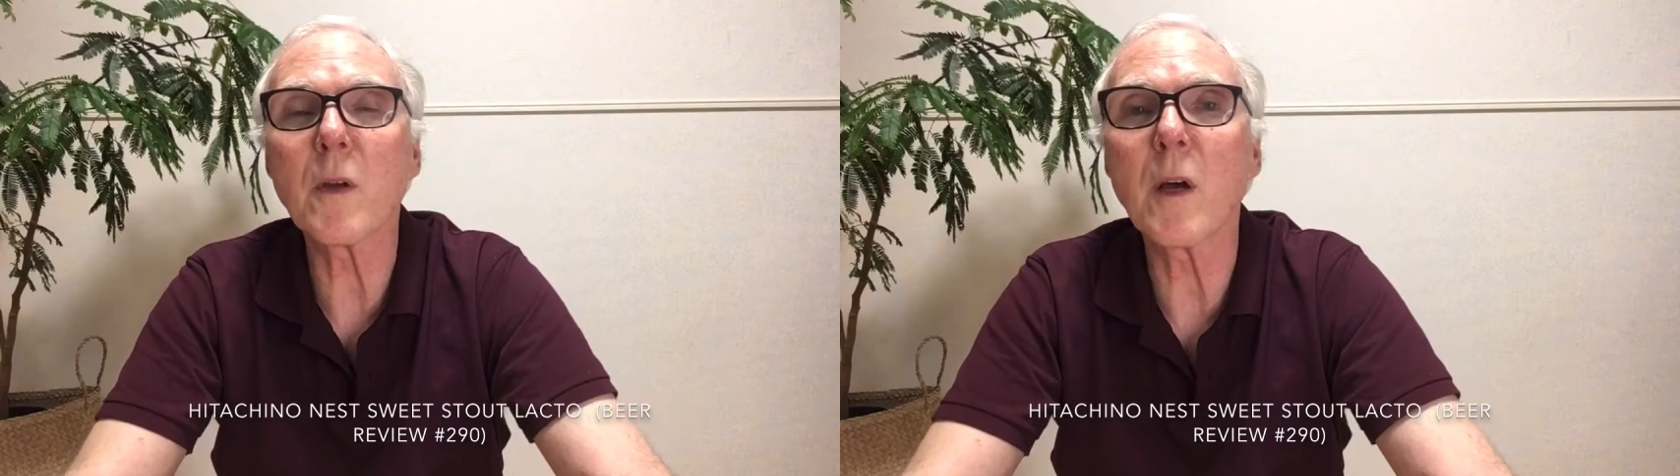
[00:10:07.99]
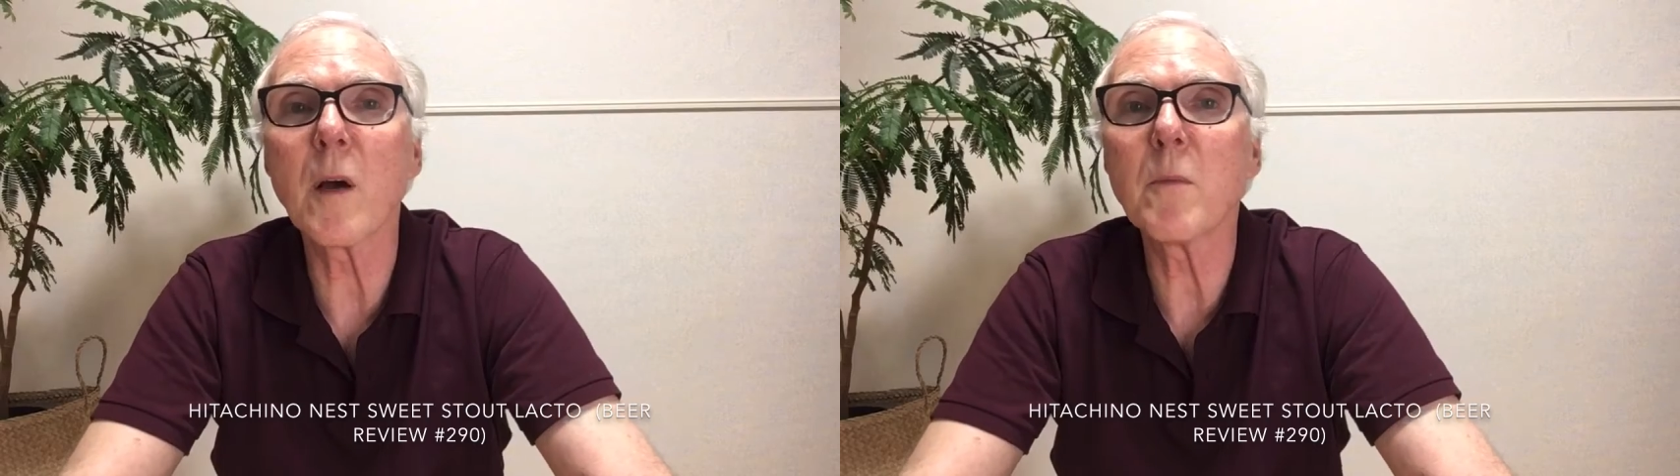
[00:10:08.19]

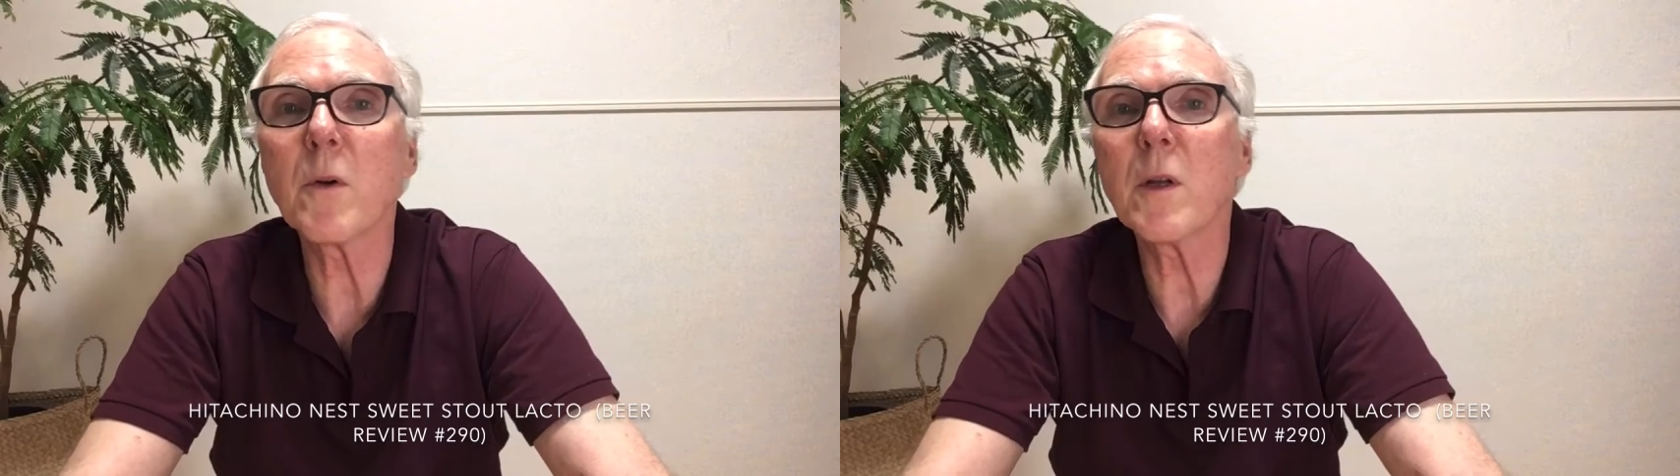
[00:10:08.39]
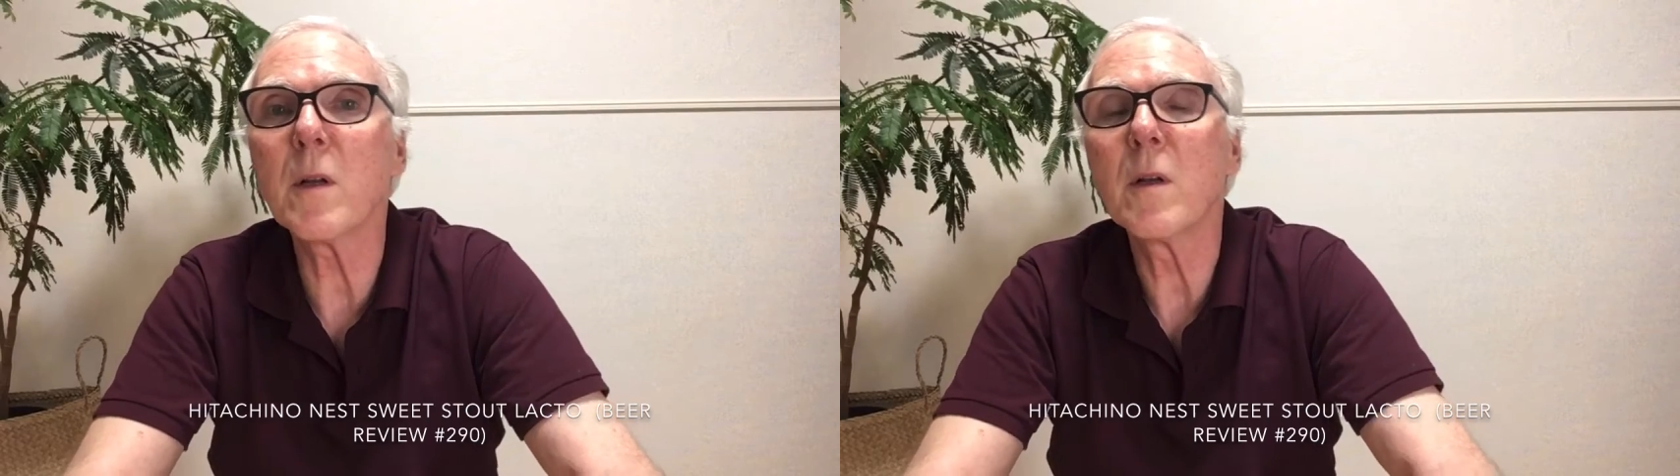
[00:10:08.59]
I'm
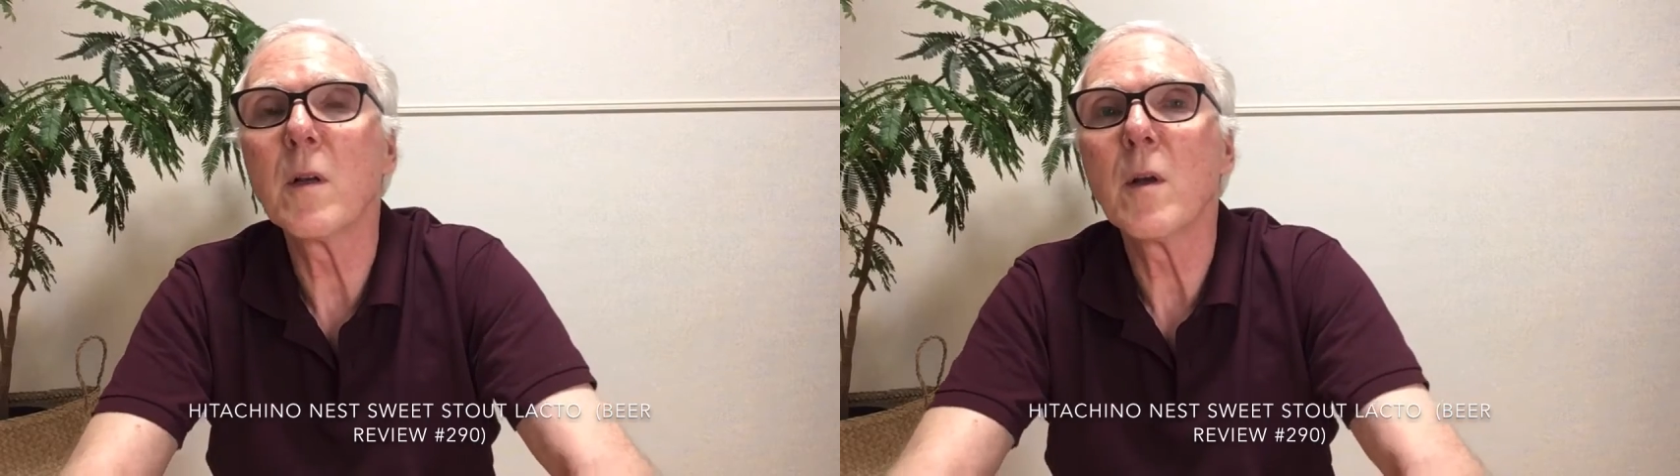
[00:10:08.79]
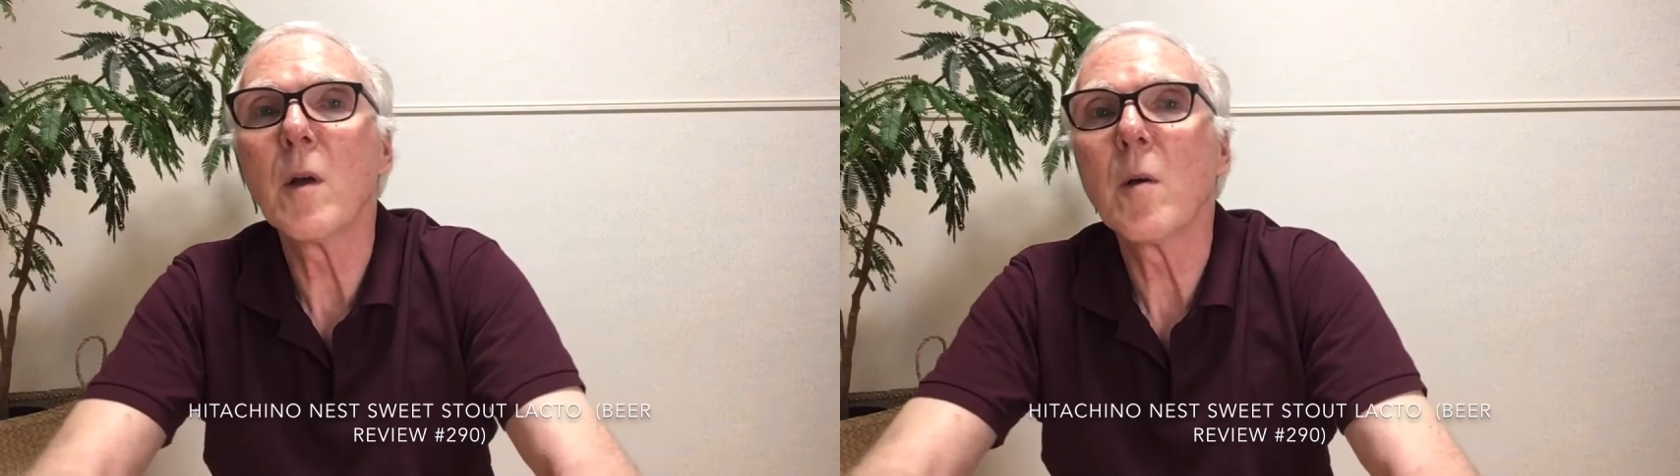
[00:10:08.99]
doing
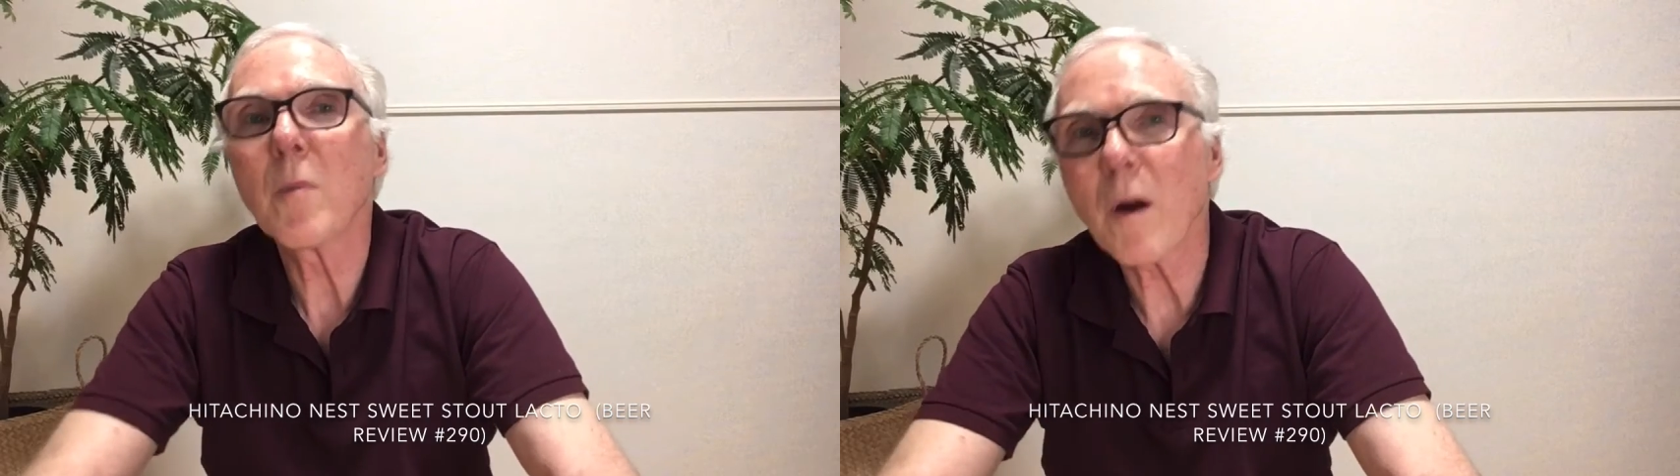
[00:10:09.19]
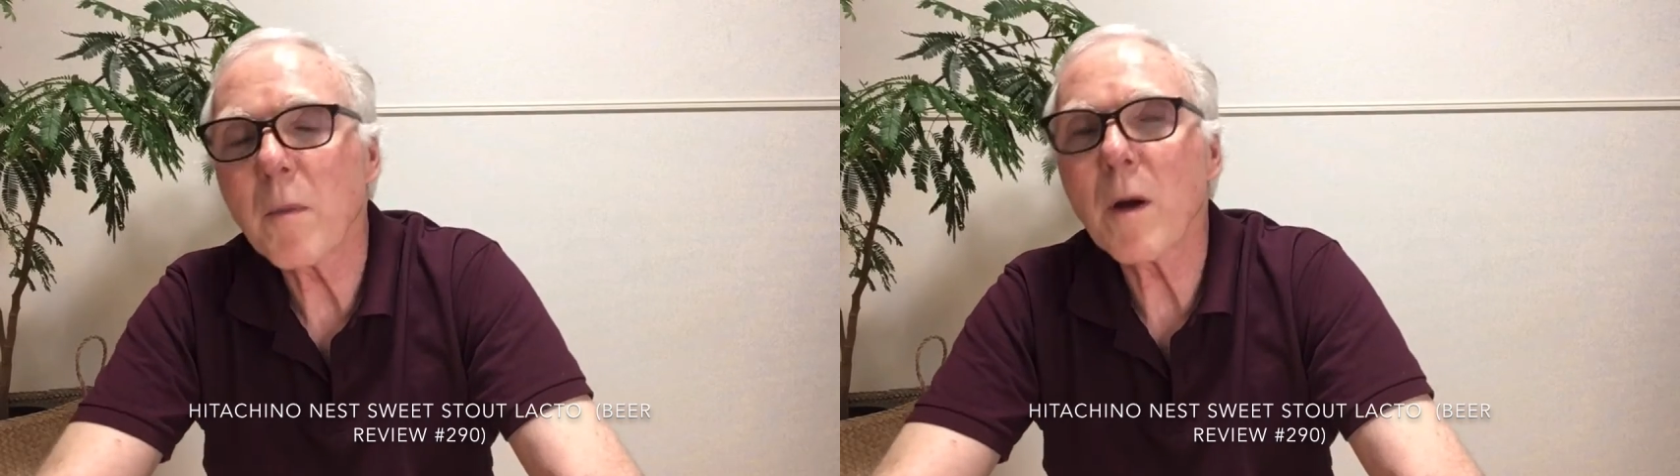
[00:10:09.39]

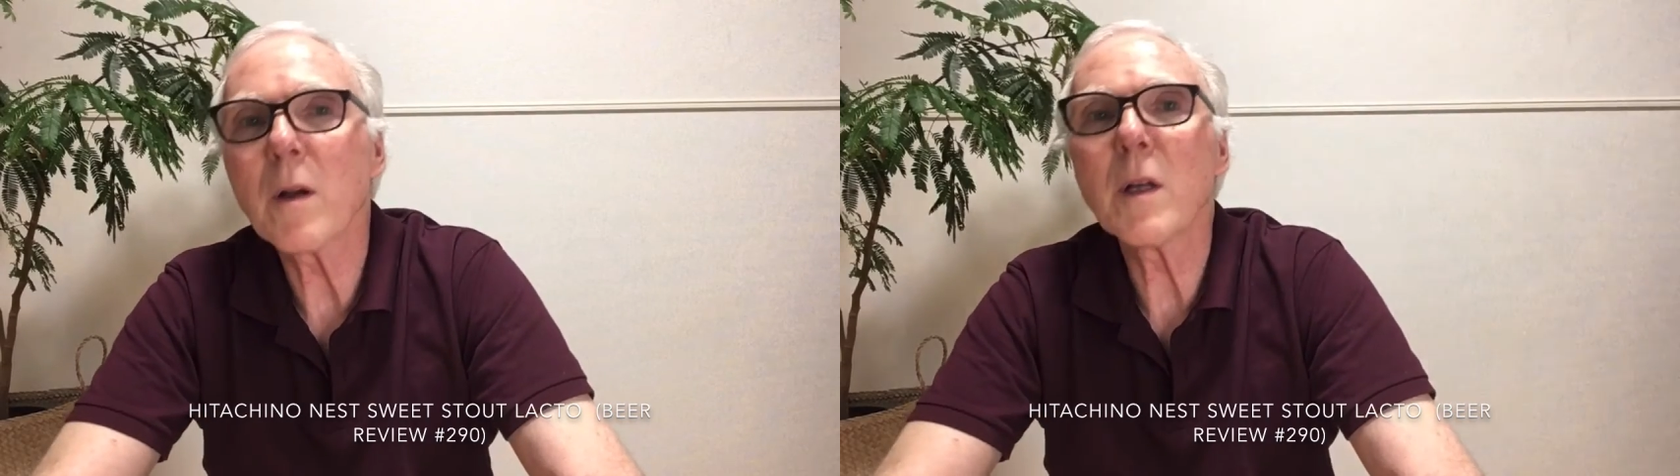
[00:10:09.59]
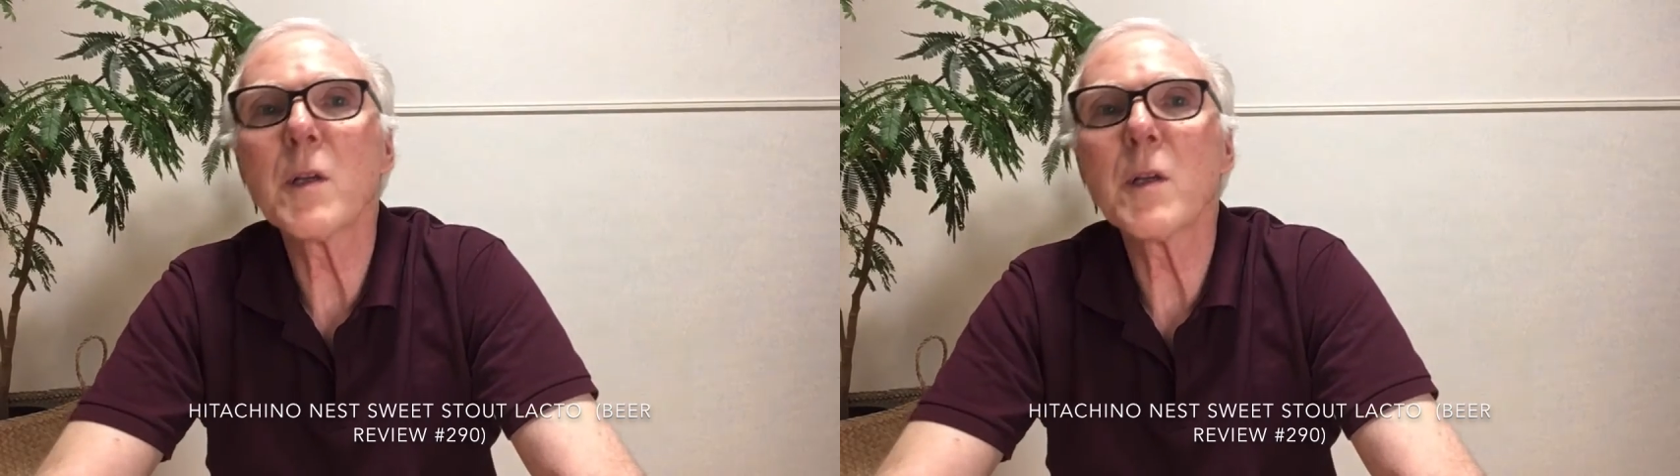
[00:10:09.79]
primarily